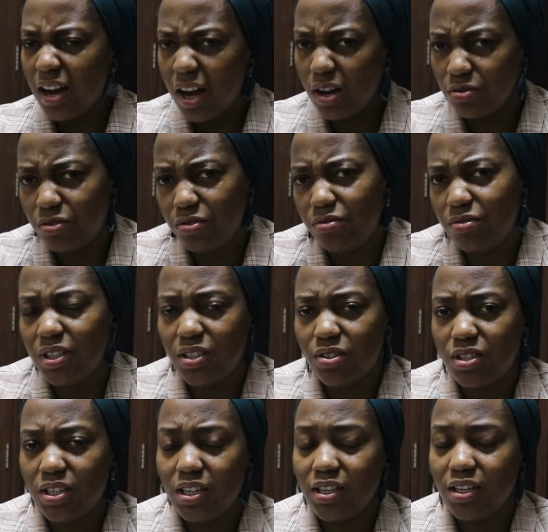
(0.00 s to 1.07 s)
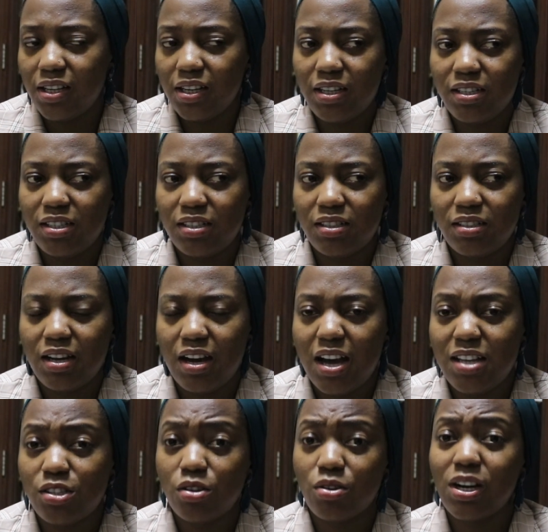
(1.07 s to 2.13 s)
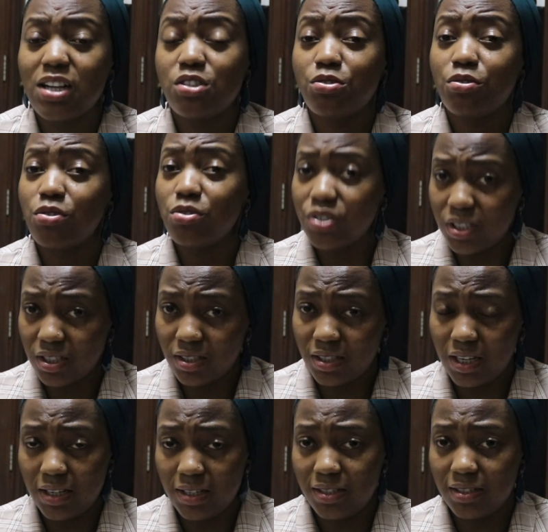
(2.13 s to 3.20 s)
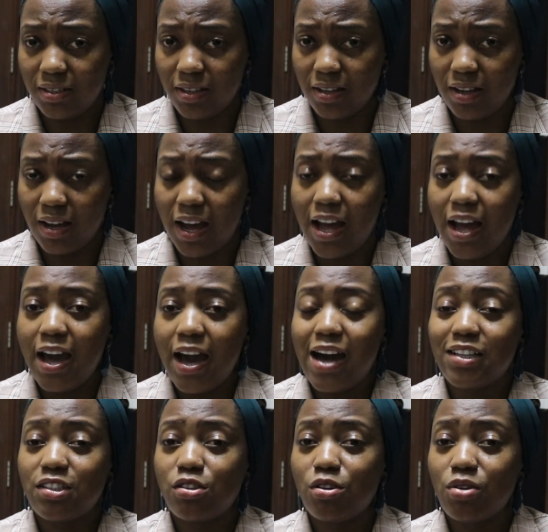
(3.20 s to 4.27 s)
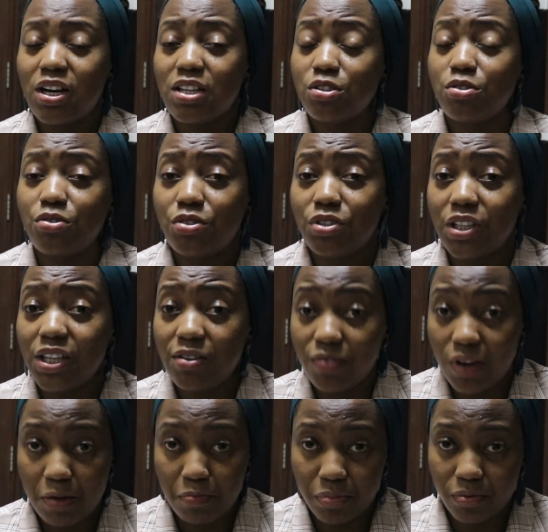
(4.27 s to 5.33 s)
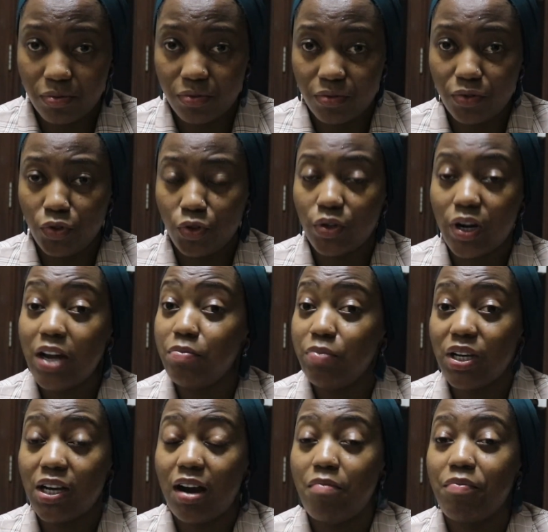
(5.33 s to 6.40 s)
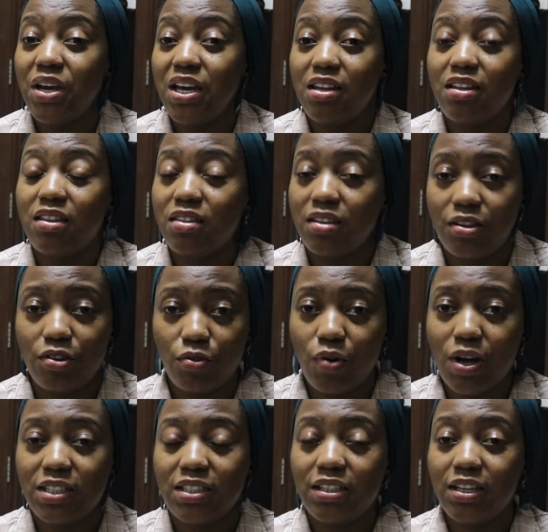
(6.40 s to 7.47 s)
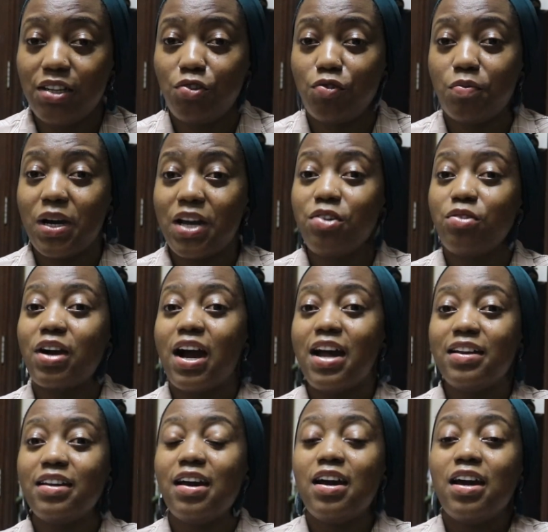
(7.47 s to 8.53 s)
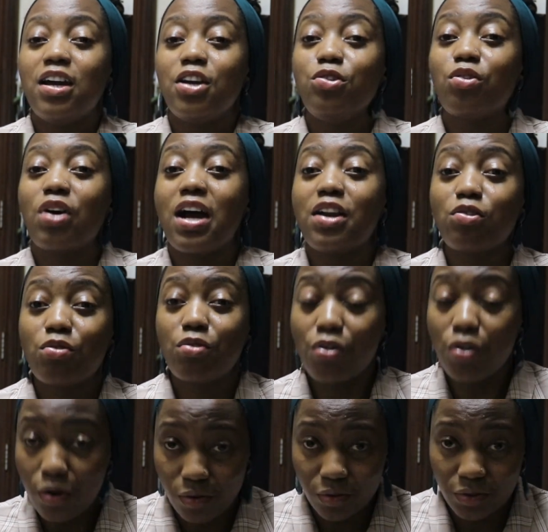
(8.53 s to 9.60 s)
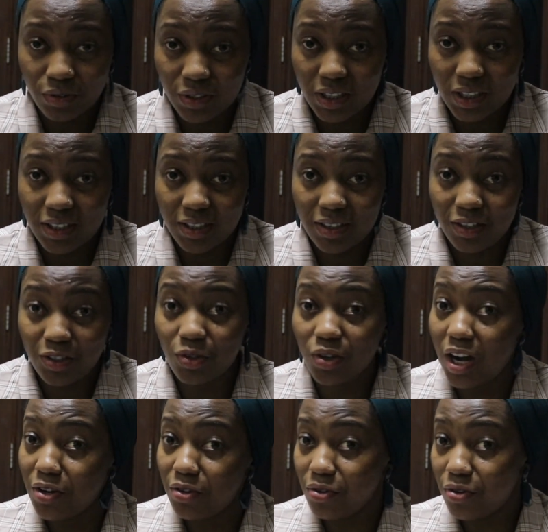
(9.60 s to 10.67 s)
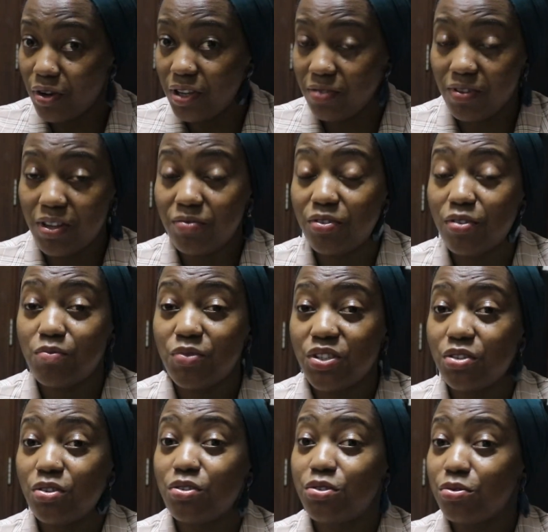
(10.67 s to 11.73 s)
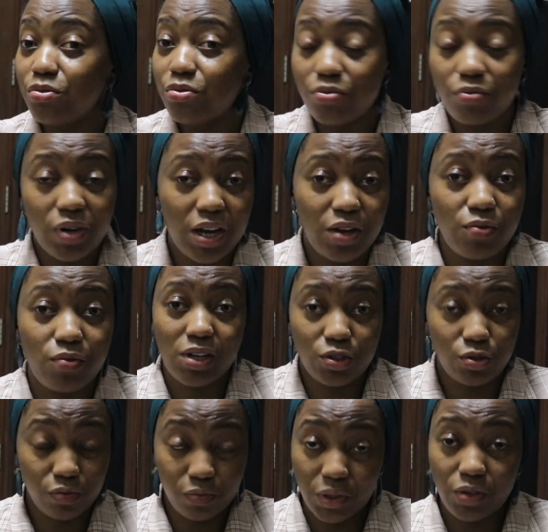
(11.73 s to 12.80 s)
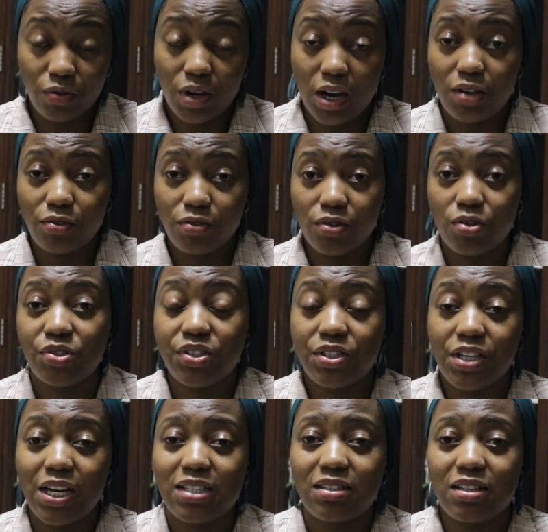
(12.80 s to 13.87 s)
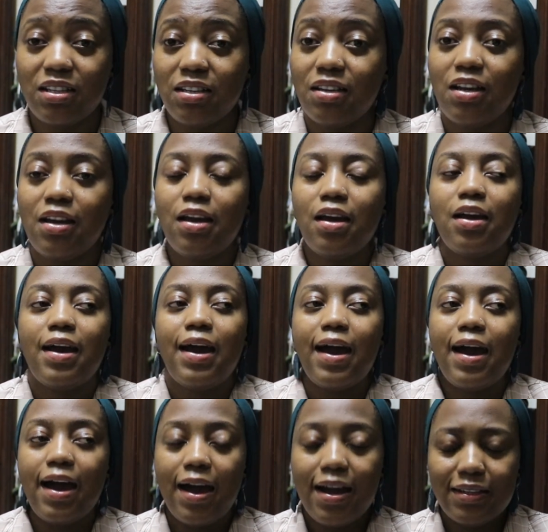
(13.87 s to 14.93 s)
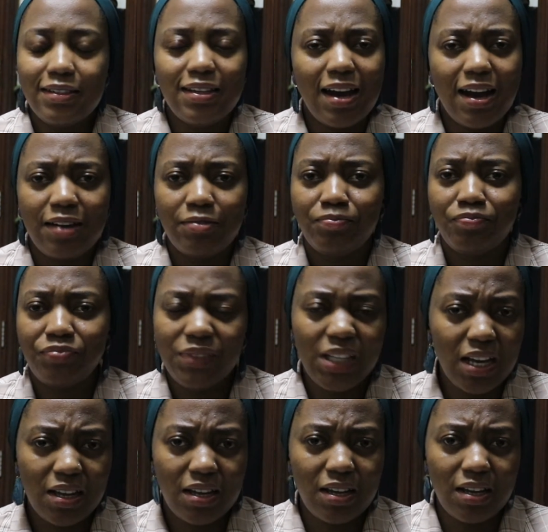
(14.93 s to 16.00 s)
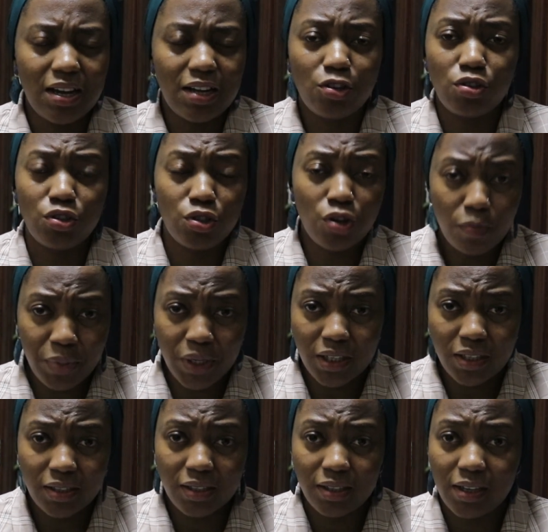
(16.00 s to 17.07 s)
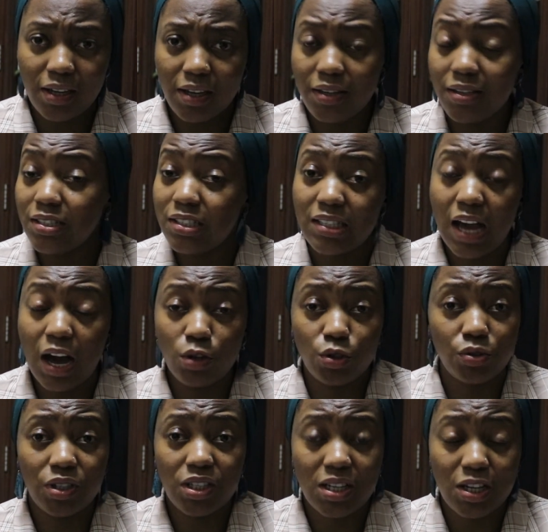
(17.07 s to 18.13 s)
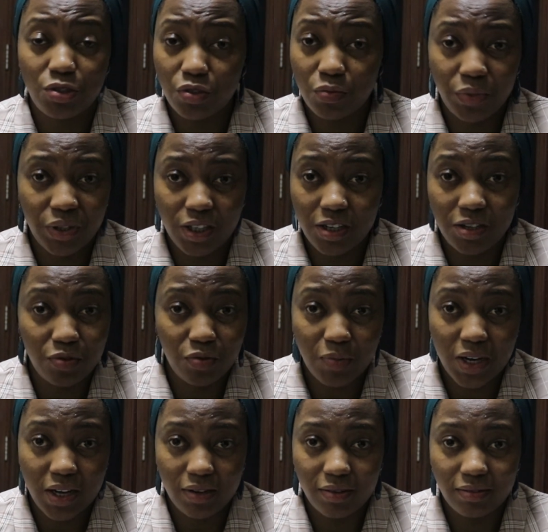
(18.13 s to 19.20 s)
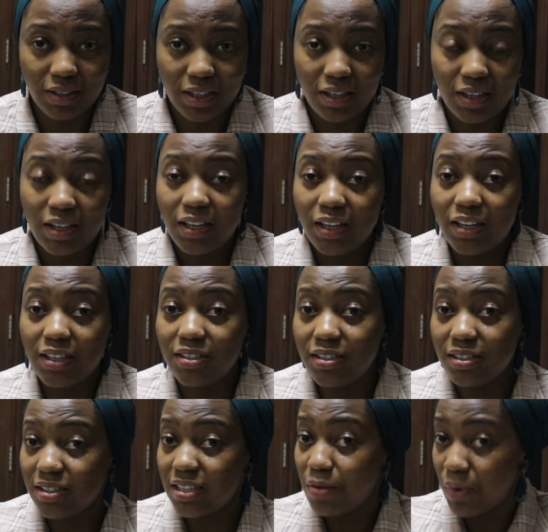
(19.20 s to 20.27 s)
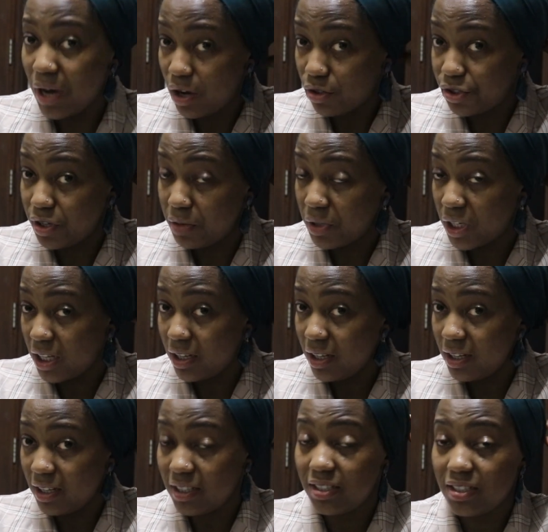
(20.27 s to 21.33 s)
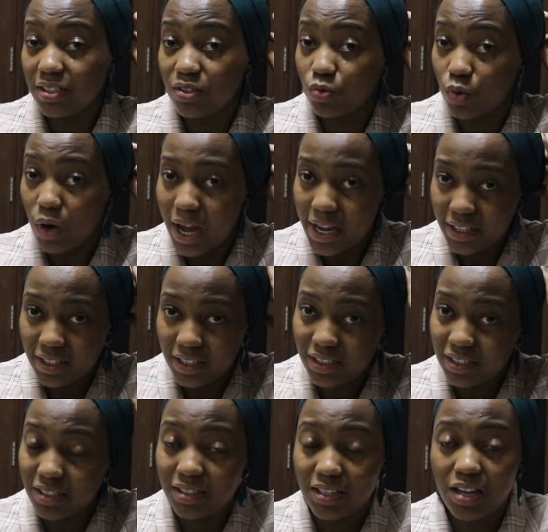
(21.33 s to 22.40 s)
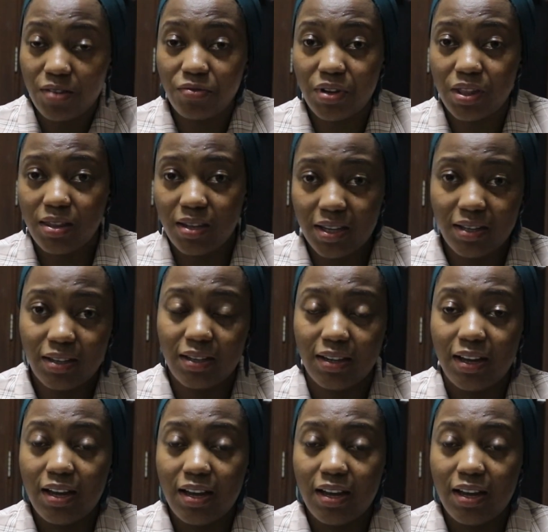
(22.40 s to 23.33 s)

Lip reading: how they say in English, as long as you're consistent, as long as you don't give up, you can become anything you want here in Dubai. You can grow. You can grow even from zero to where want to be. You can grow seriously. And yeah. The topic is how to get a job here in Dubai. It is somehow tricky. It is wide. It is everything.